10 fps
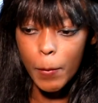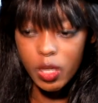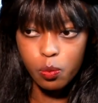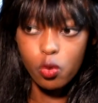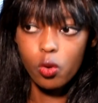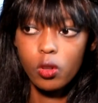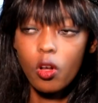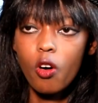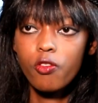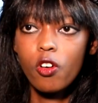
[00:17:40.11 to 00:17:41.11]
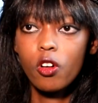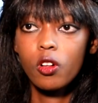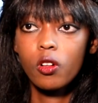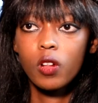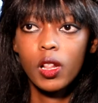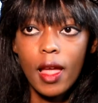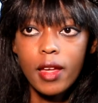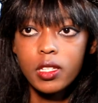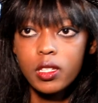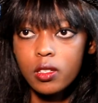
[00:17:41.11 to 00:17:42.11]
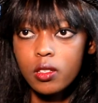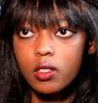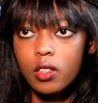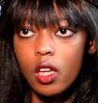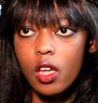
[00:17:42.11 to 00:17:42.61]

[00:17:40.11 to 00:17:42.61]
people of all classes,